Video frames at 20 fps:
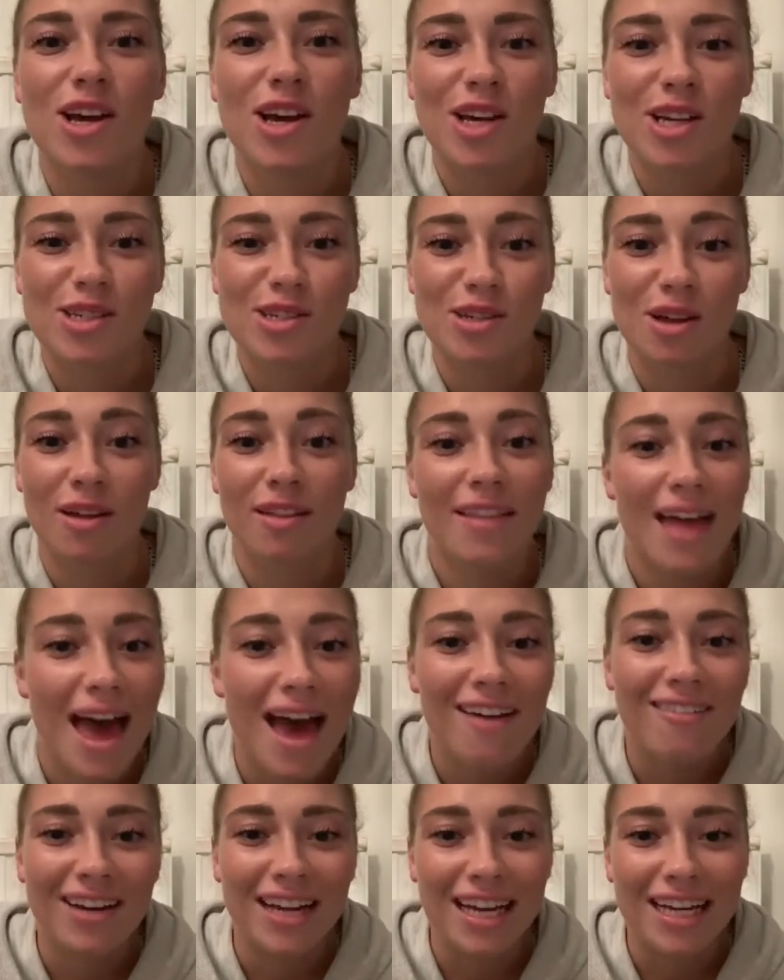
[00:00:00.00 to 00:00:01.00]
So there
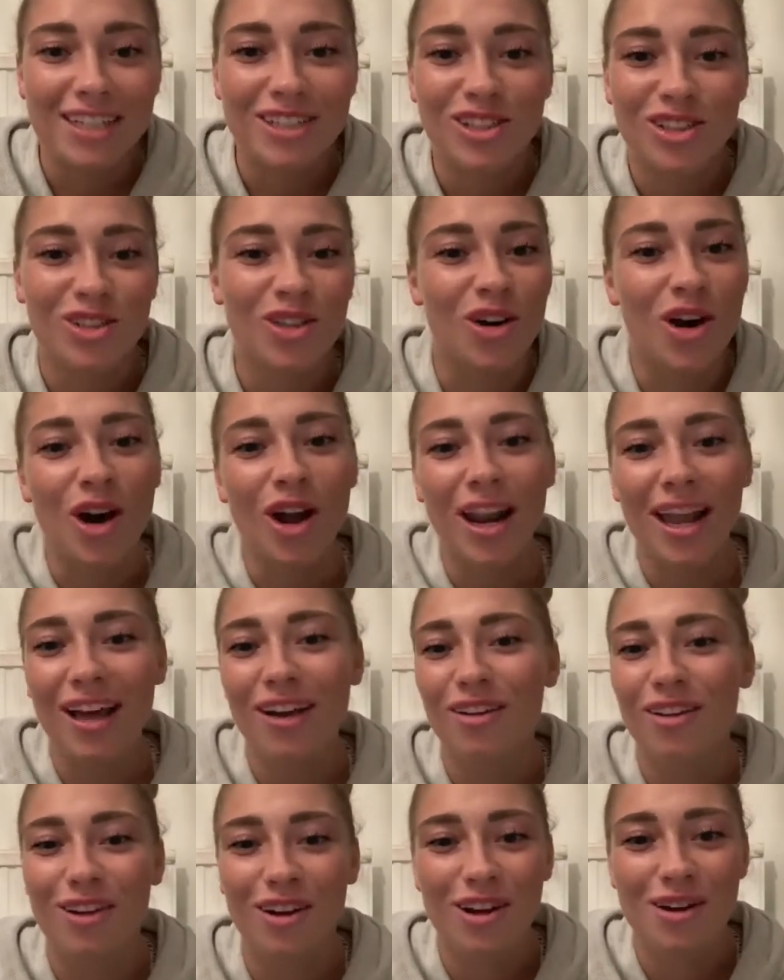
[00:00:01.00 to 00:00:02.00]
he is scrolling
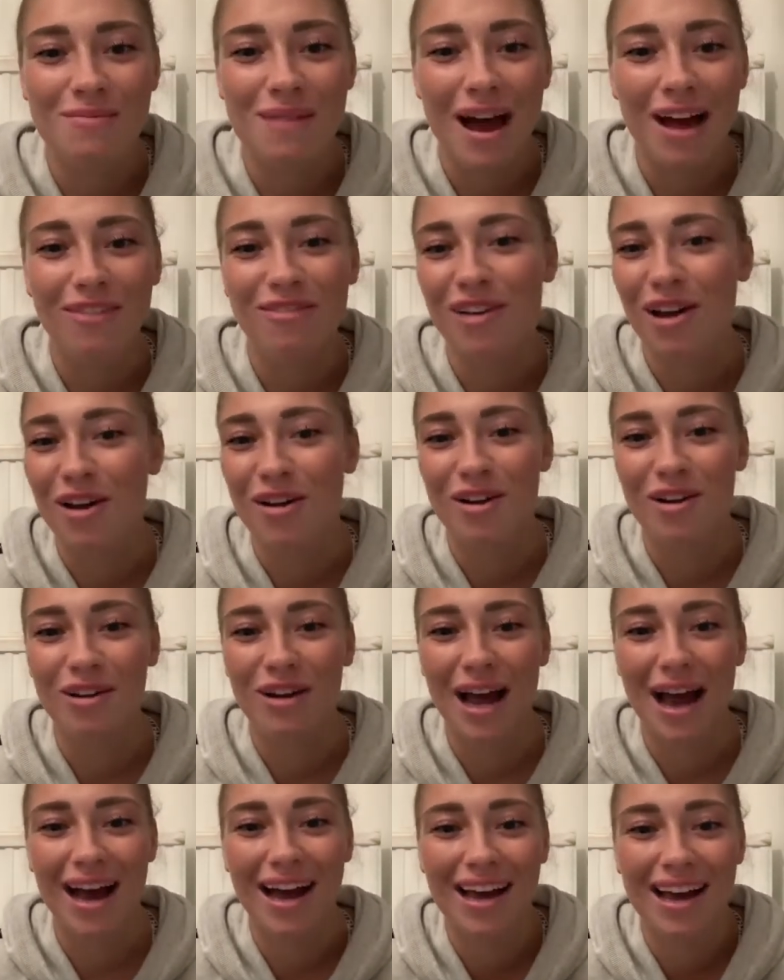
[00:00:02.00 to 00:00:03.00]
through my phone
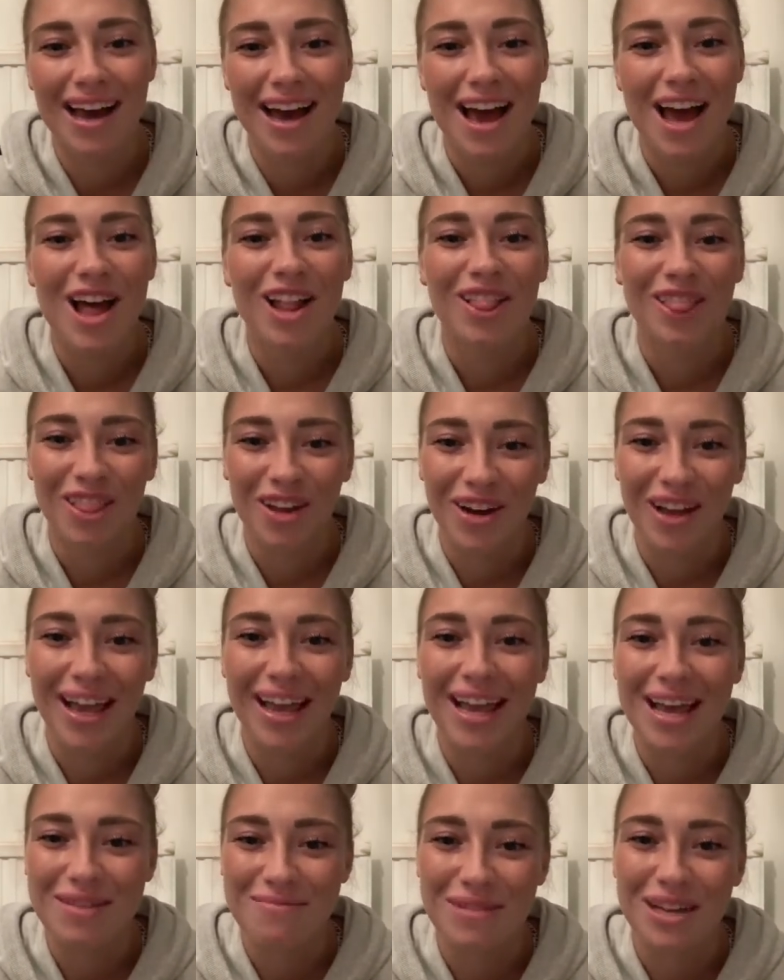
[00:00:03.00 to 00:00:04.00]
looking
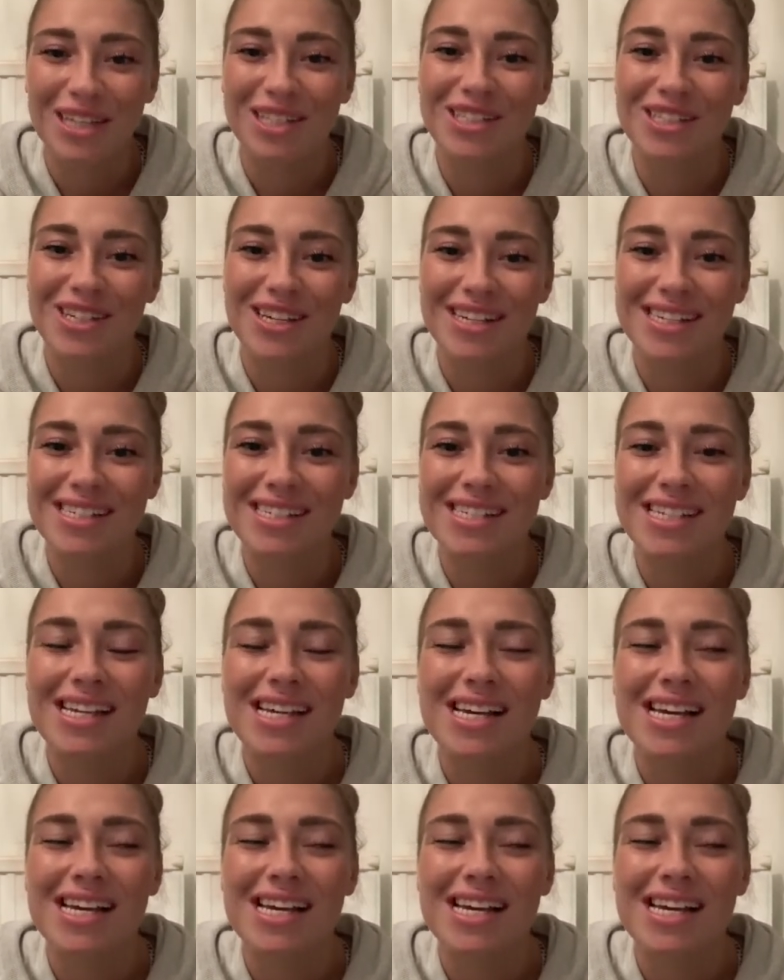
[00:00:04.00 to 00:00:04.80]
at pictures